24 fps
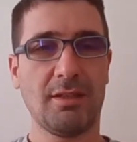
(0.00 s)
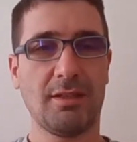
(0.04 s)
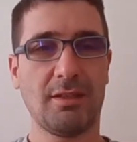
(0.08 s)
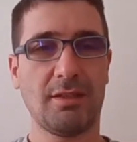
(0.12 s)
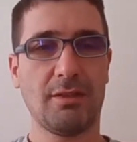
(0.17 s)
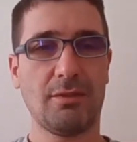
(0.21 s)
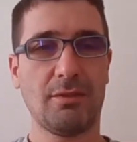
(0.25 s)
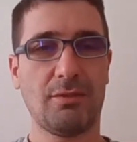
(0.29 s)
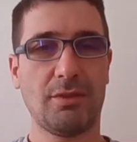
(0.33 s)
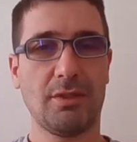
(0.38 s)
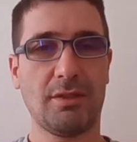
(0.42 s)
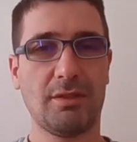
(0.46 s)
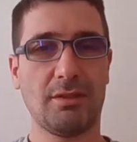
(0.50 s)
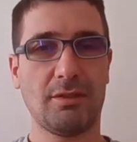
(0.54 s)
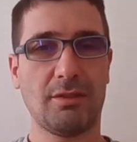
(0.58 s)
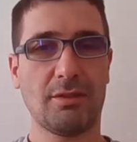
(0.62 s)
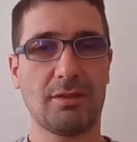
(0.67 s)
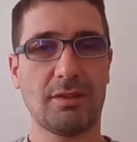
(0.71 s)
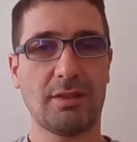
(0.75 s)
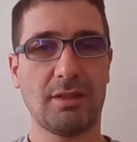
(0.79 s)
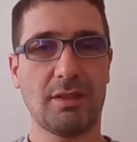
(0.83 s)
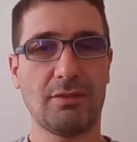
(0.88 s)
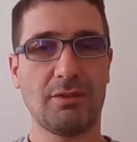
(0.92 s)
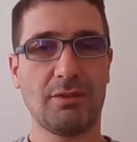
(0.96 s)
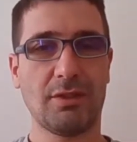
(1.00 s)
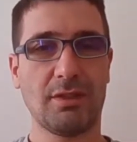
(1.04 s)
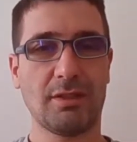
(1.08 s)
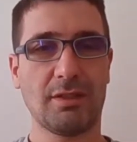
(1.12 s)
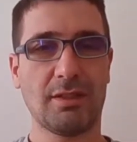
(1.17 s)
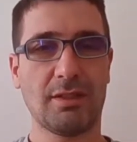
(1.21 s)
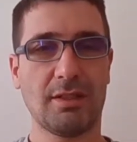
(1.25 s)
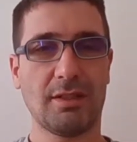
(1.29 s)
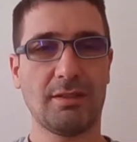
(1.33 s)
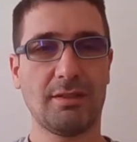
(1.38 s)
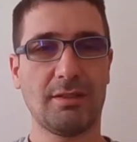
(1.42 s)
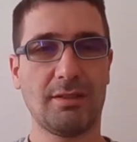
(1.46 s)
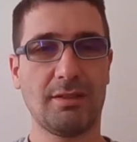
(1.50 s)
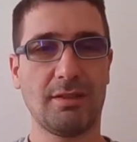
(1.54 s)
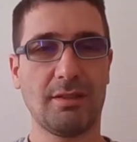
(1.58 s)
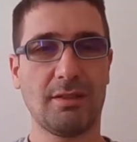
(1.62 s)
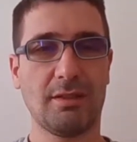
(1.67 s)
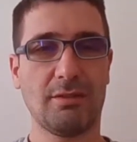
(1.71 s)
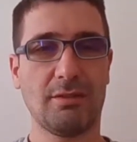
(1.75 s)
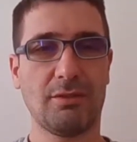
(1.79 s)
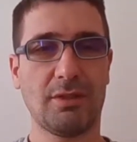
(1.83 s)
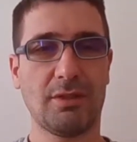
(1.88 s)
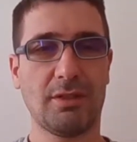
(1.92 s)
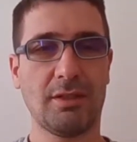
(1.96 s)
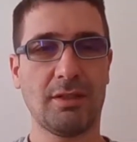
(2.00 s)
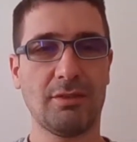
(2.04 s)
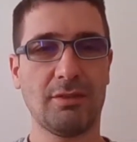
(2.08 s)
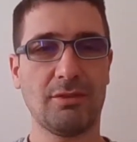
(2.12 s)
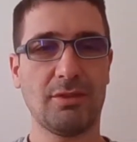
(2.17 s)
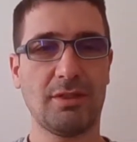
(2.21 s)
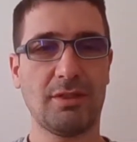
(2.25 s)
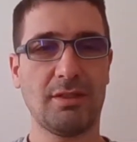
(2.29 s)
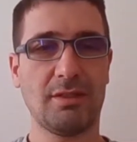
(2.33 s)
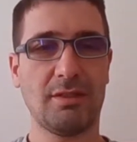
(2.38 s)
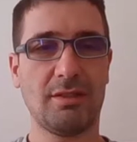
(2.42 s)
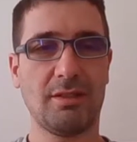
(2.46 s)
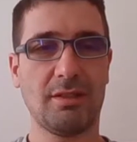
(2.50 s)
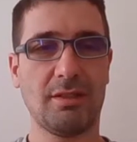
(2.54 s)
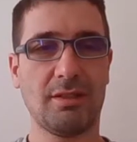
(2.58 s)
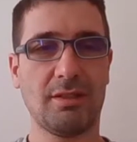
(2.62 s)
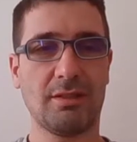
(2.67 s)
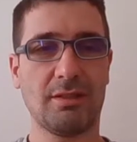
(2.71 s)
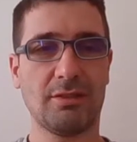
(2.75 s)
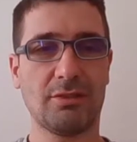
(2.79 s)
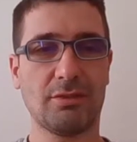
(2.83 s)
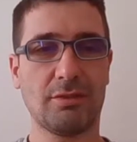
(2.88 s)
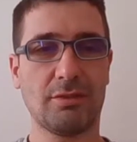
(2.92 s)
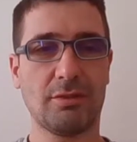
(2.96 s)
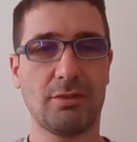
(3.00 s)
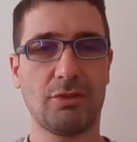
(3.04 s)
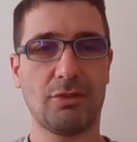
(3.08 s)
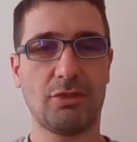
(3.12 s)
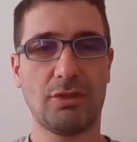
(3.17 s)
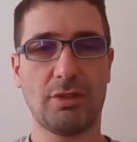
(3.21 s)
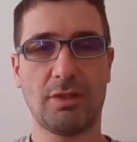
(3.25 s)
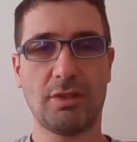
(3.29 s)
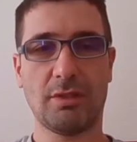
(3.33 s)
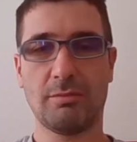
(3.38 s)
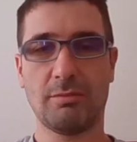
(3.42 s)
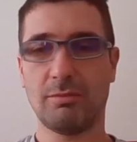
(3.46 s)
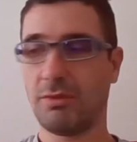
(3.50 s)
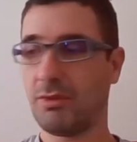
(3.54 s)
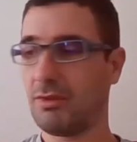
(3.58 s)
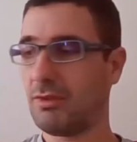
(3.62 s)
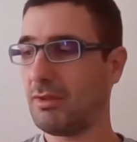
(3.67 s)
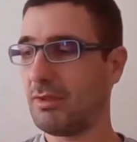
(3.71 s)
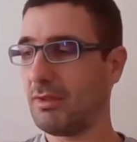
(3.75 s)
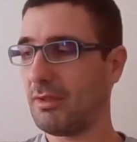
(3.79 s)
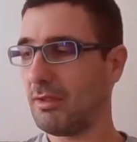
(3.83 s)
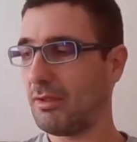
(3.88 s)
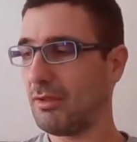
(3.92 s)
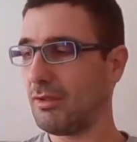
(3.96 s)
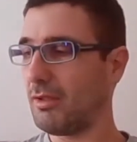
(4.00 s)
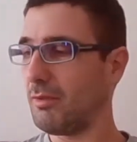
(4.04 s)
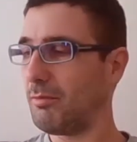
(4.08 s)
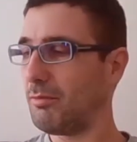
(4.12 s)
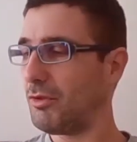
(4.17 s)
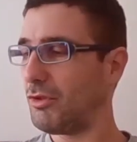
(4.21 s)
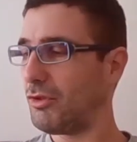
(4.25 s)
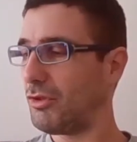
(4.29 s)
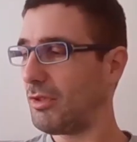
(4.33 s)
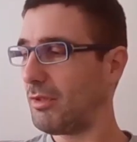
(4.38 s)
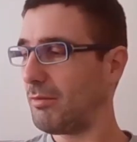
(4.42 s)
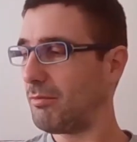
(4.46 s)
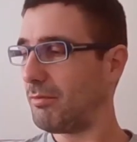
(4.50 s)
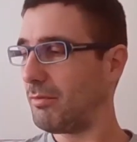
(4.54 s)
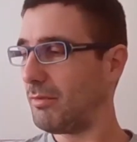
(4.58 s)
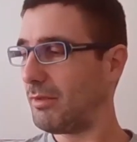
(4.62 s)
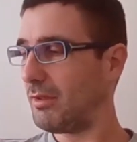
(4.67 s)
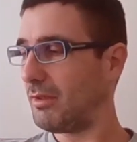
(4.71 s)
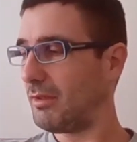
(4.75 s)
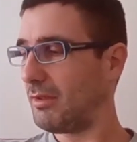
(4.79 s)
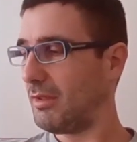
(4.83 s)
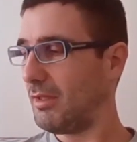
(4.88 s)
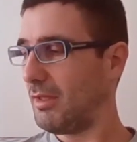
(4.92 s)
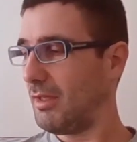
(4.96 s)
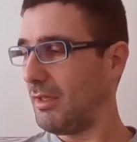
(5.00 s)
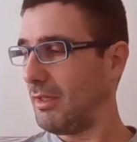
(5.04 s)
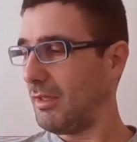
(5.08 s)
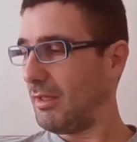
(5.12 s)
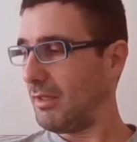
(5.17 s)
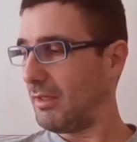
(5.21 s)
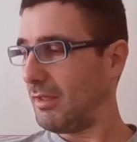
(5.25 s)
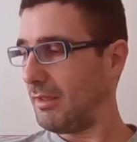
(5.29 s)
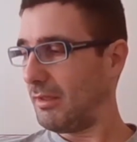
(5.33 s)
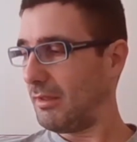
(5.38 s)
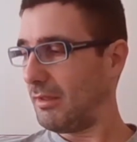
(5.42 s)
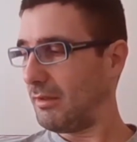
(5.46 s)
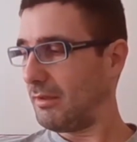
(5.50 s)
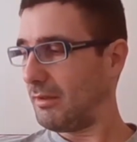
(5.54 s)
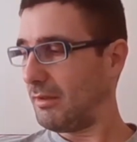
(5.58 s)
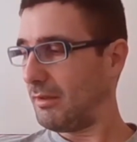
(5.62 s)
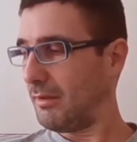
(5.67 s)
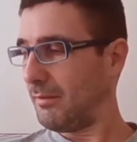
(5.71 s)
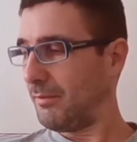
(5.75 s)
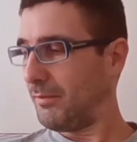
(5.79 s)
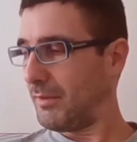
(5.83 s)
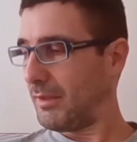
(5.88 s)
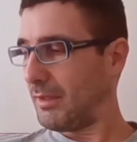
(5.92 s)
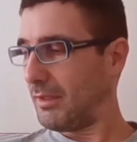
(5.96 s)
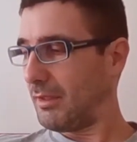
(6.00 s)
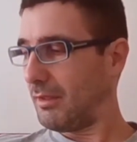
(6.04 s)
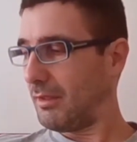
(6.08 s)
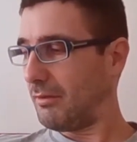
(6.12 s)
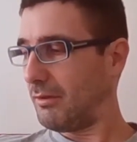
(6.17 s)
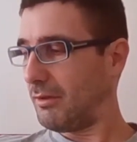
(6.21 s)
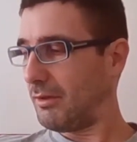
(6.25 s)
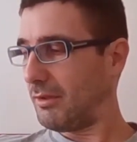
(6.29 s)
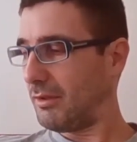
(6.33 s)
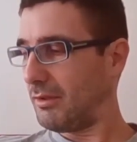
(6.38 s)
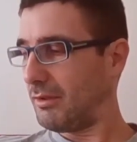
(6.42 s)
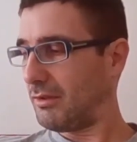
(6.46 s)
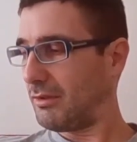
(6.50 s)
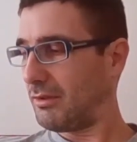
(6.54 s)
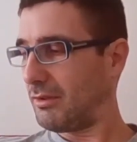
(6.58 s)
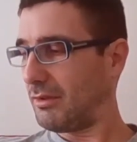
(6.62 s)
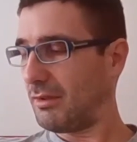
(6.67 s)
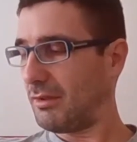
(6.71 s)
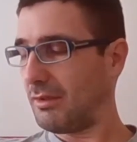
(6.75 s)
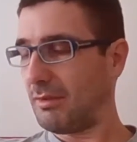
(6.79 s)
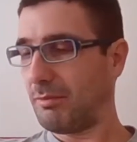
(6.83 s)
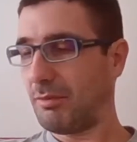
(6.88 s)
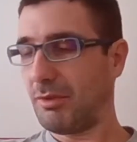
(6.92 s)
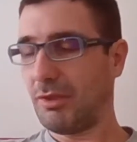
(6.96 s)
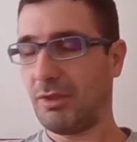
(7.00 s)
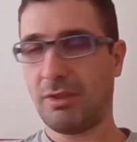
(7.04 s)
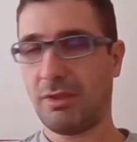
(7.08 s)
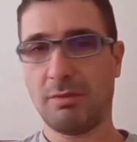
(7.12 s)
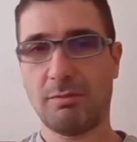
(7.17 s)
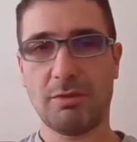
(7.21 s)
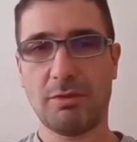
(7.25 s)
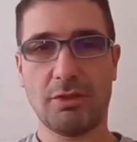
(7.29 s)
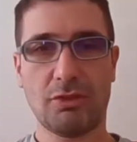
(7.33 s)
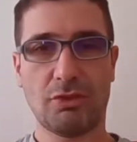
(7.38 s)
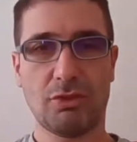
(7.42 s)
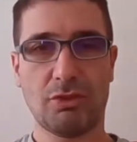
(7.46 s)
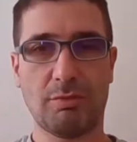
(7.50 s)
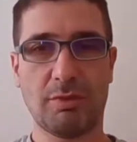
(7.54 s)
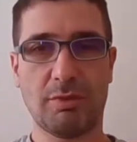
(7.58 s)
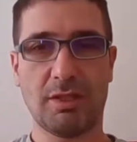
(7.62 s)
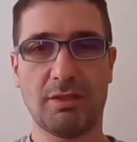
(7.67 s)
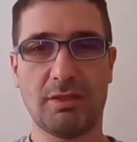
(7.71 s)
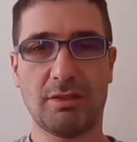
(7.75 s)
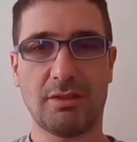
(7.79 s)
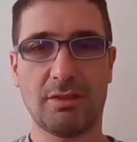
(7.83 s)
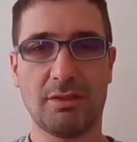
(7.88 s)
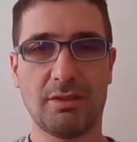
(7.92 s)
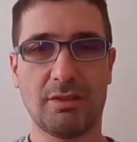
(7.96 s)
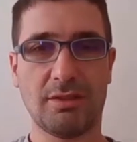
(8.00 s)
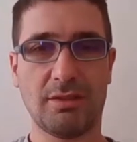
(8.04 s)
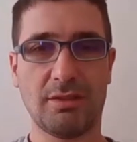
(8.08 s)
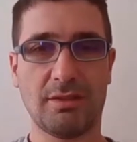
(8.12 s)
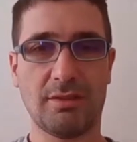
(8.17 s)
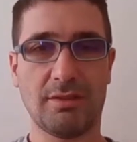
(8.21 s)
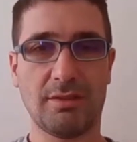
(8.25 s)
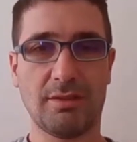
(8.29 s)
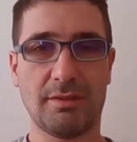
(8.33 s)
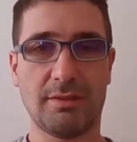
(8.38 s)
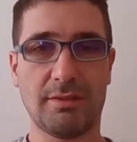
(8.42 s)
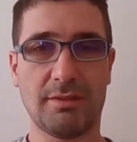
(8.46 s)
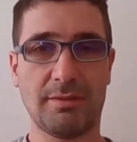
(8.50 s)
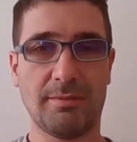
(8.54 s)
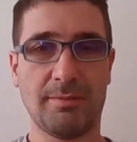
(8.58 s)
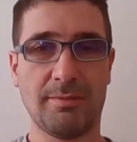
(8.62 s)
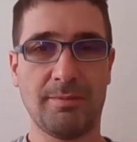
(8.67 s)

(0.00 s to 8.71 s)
He defeated Octavian Gratti, Fernando Heredia, Scott James, Robbie Chapman, and he was pretty much better than